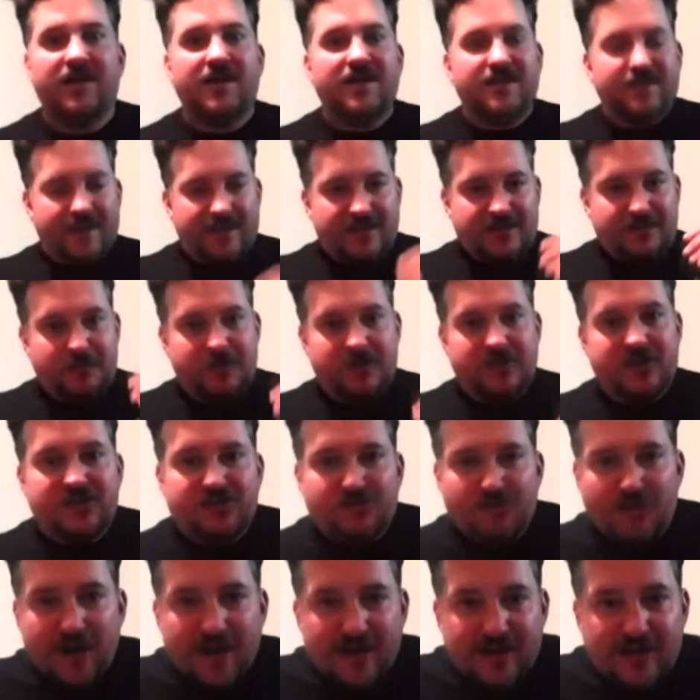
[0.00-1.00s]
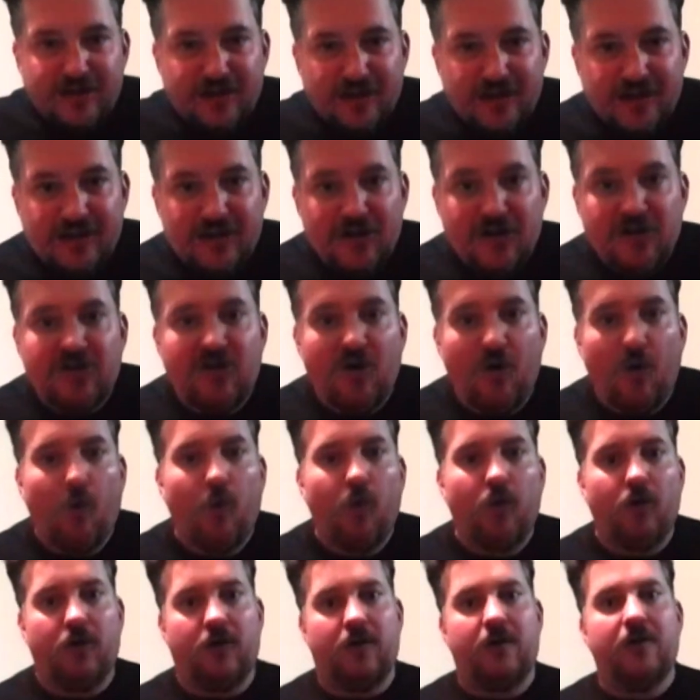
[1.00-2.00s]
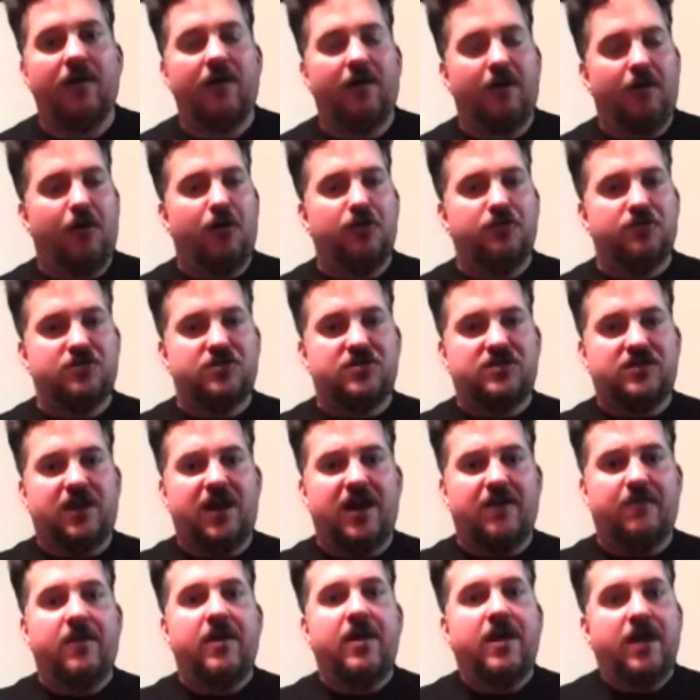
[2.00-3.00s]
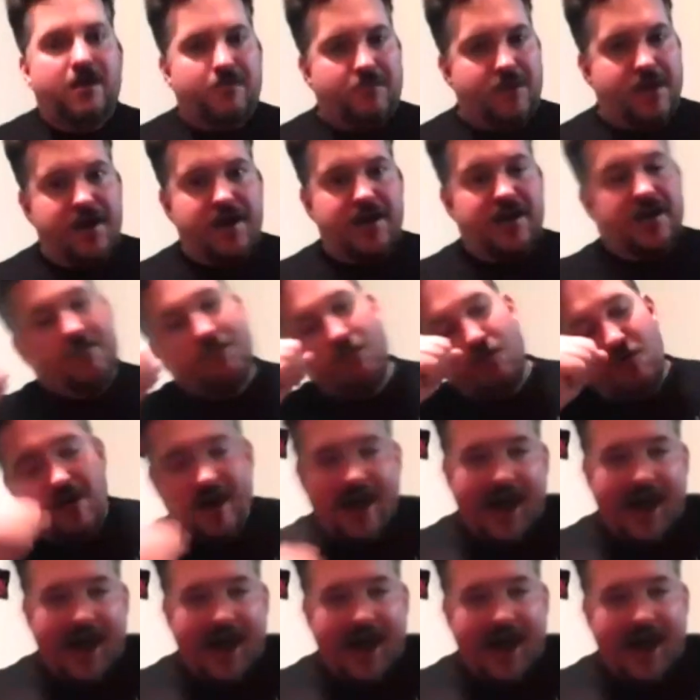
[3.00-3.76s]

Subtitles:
that's been strengthening their core all this time, making them more